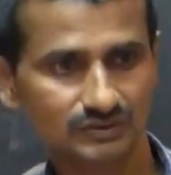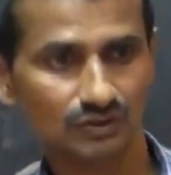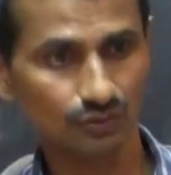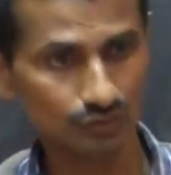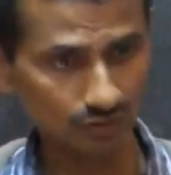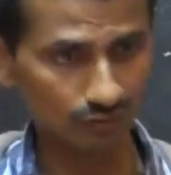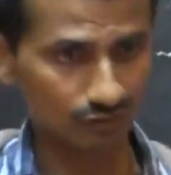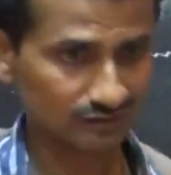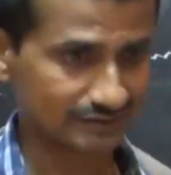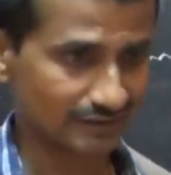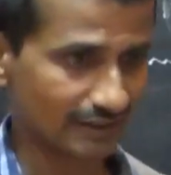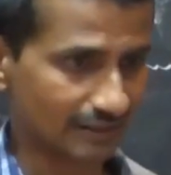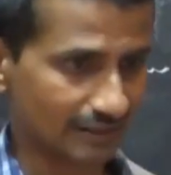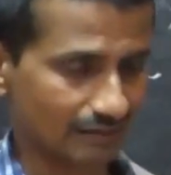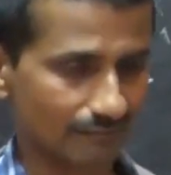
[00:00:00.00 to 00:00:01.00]
Ruled was
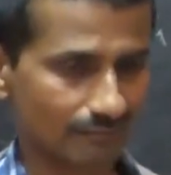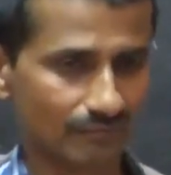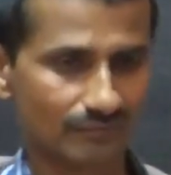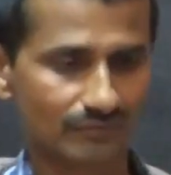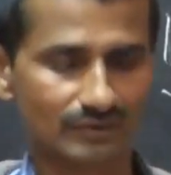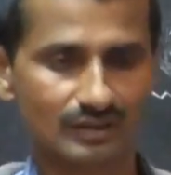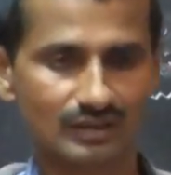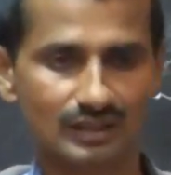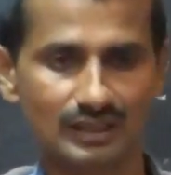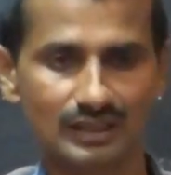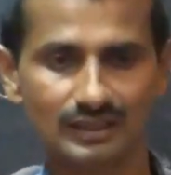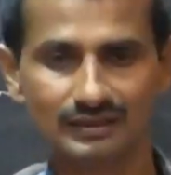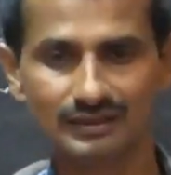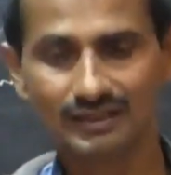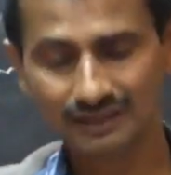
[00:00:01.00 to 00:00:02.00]
there,
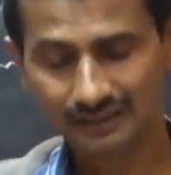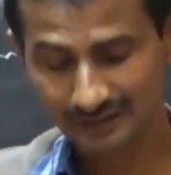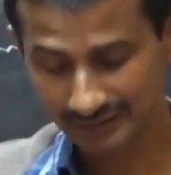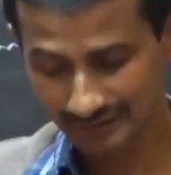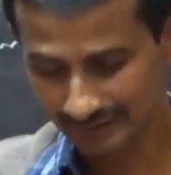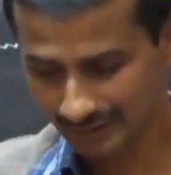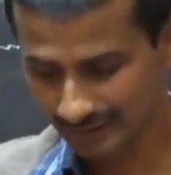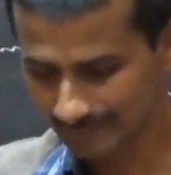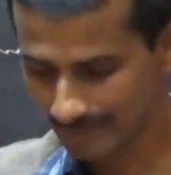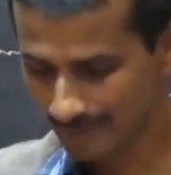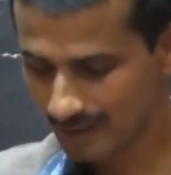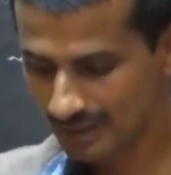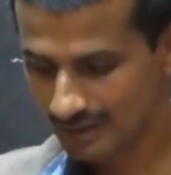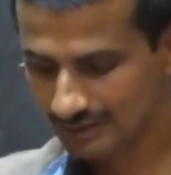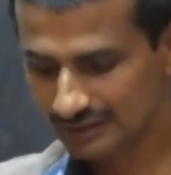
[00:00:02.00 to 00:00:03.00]
and then here
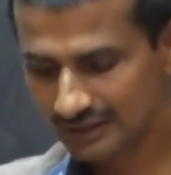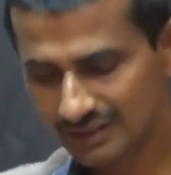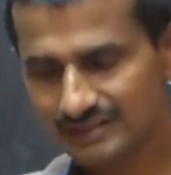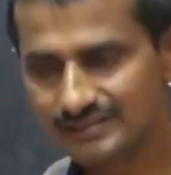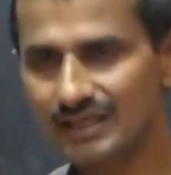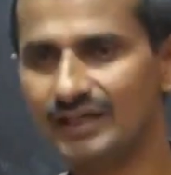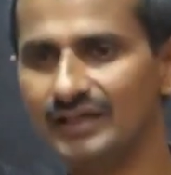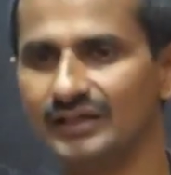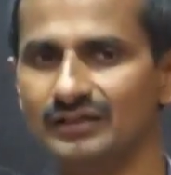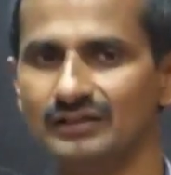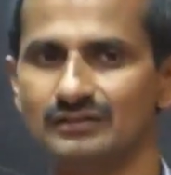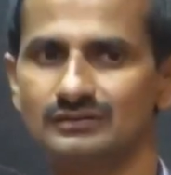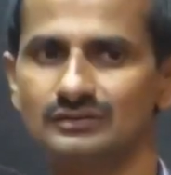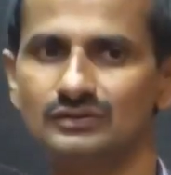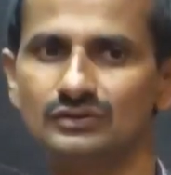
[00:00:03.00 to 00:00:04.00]
they
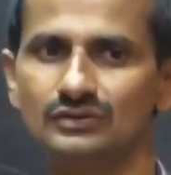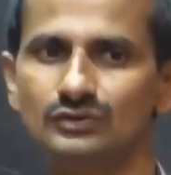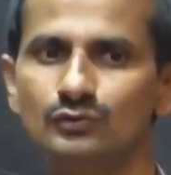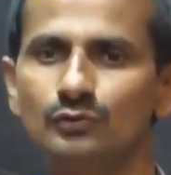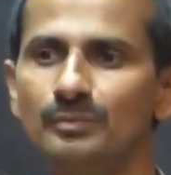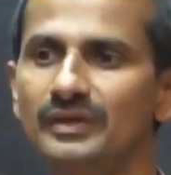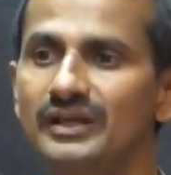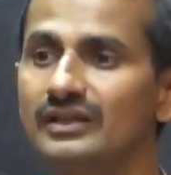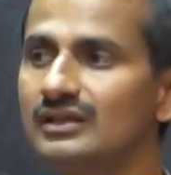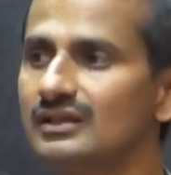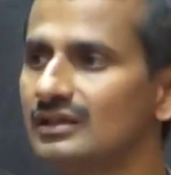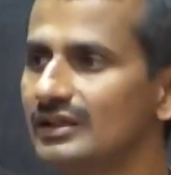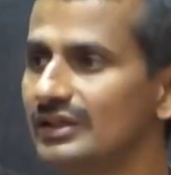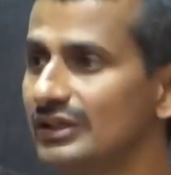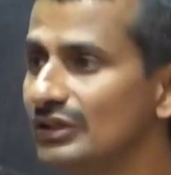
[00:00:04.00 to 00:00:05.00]
decided to make
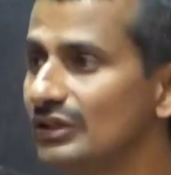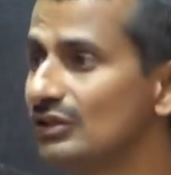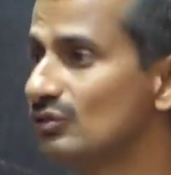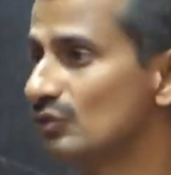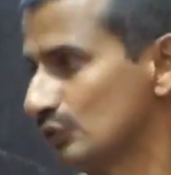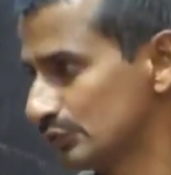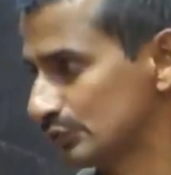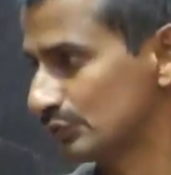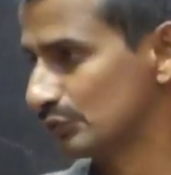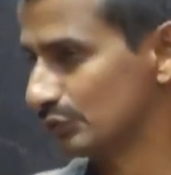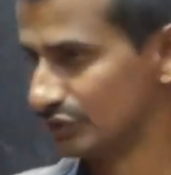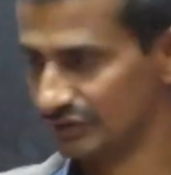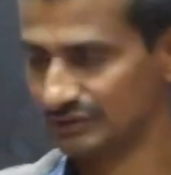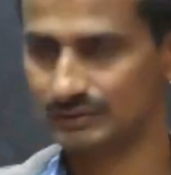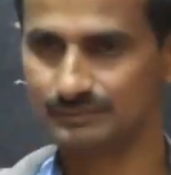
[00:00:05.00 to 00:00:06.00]
Indian
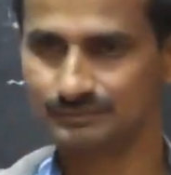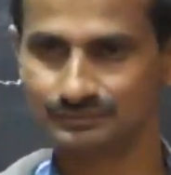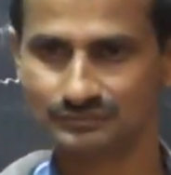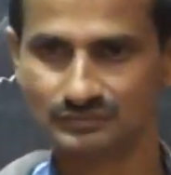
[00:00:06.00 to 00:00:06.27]
constitutions.